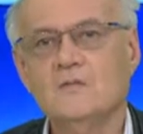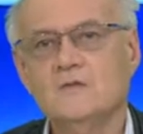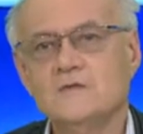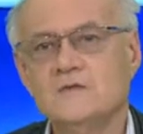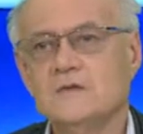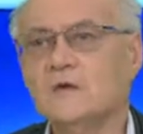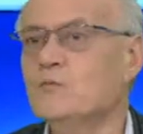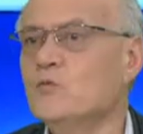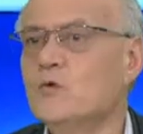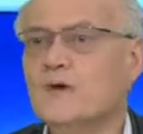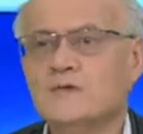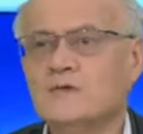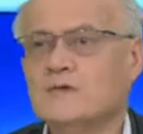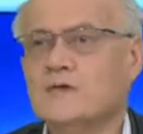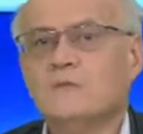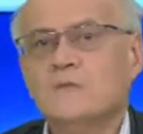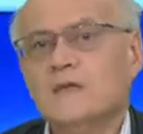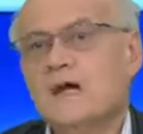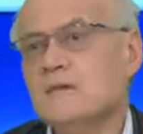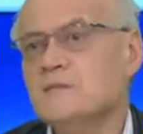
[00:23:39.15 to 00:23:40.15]

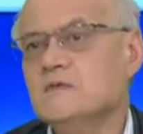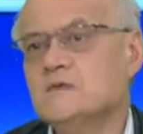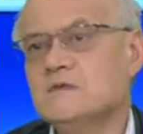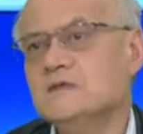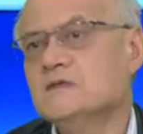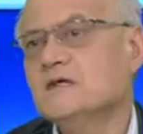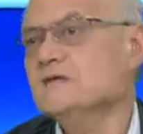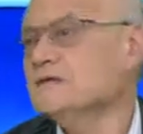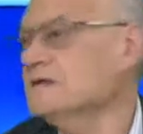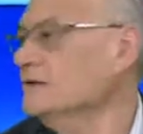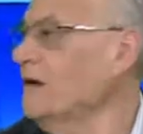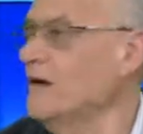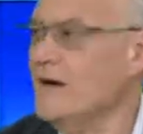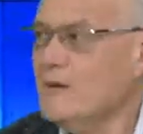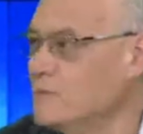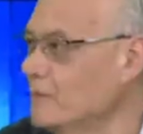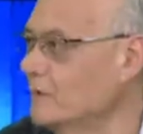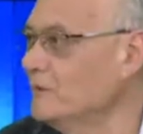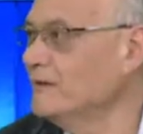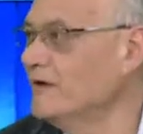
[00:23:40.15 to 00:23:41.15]
Sometimes it doesn't
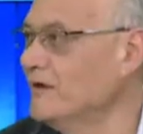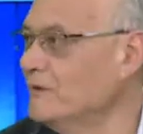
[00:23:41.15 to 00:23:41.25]
happen.